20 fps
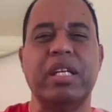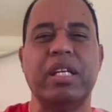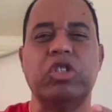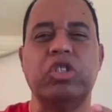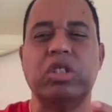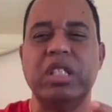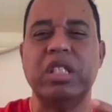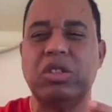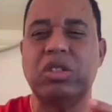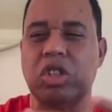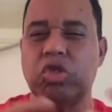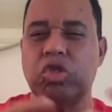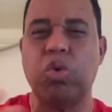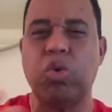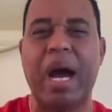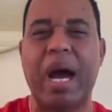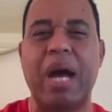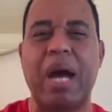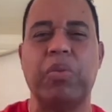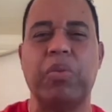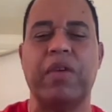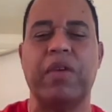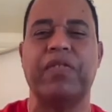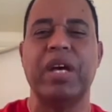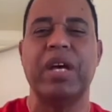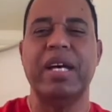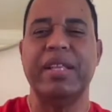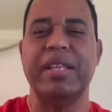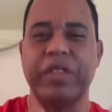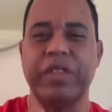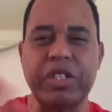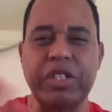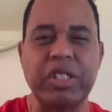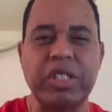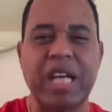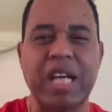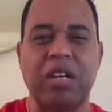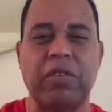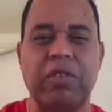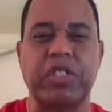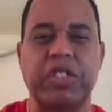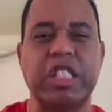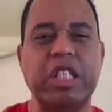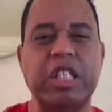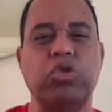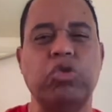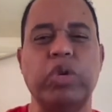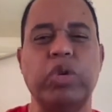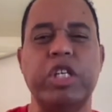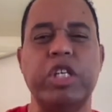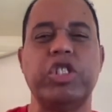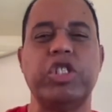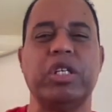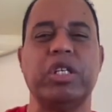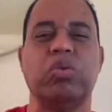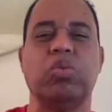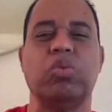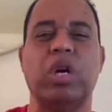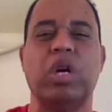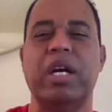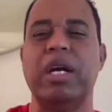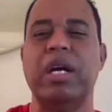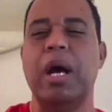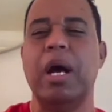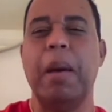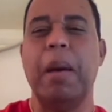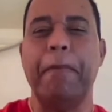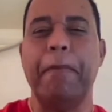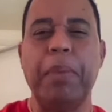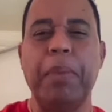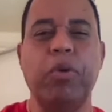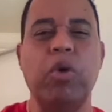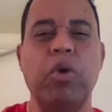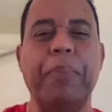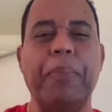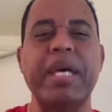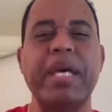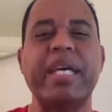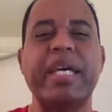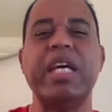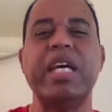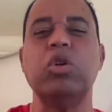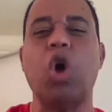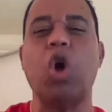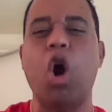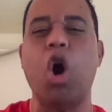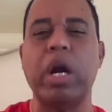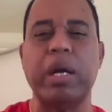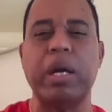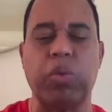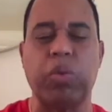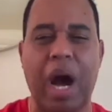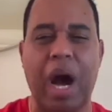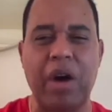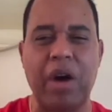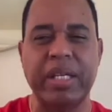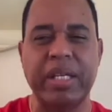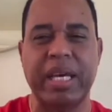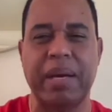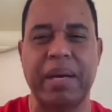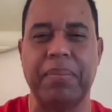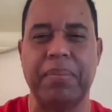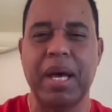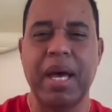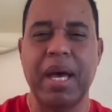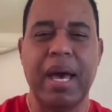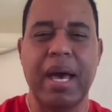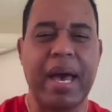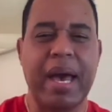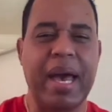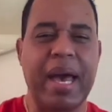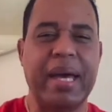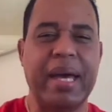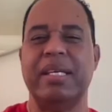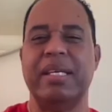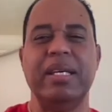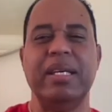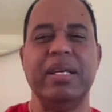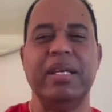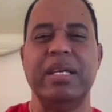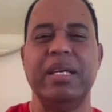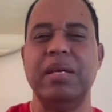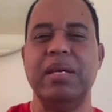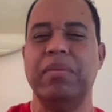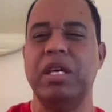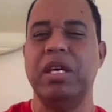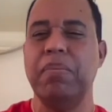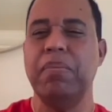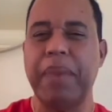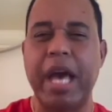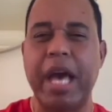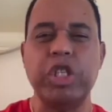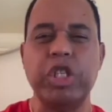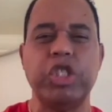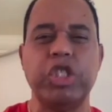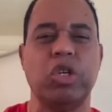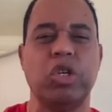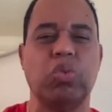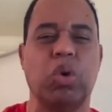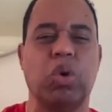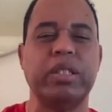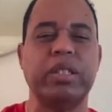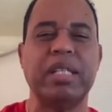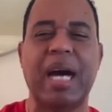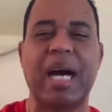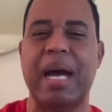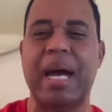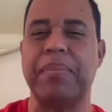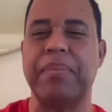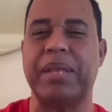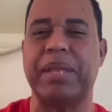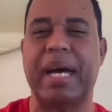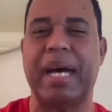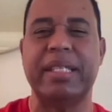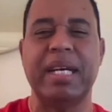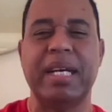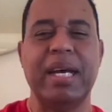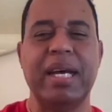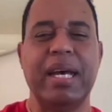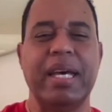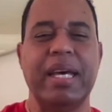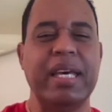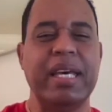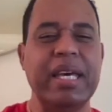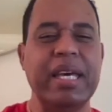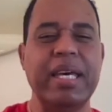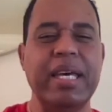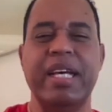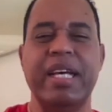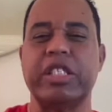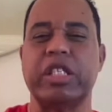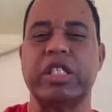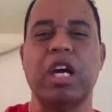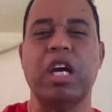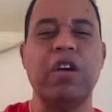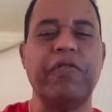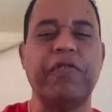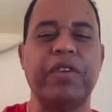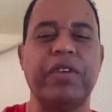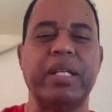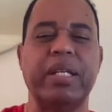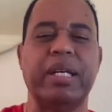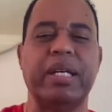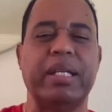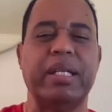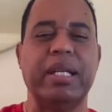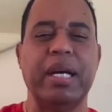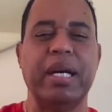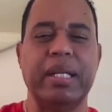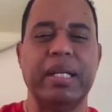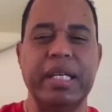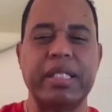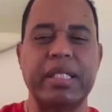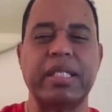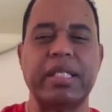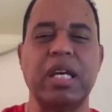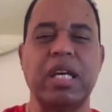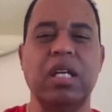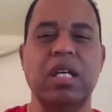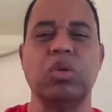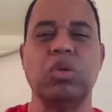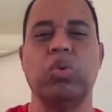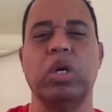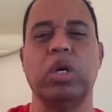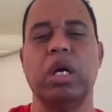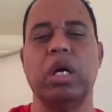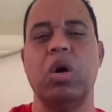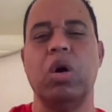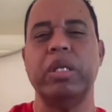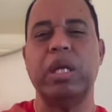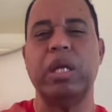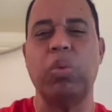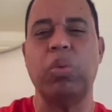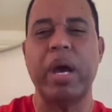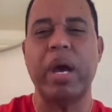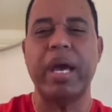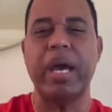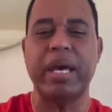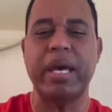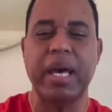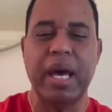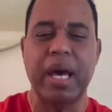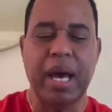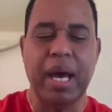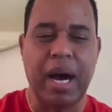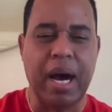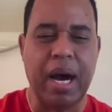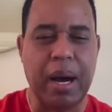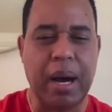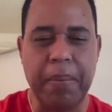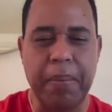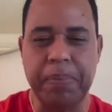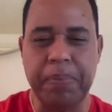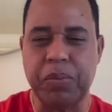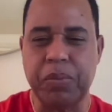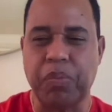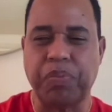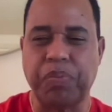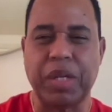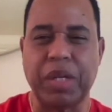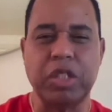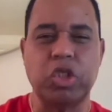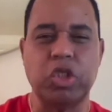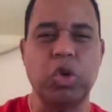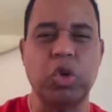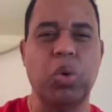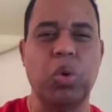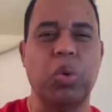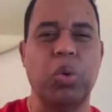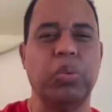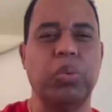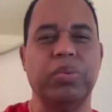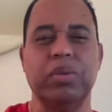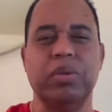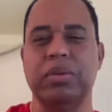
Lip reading: intertwined with this kind of situation where people were being killed all around him. And he mentioned one time that his girlfriend and the son were on the way to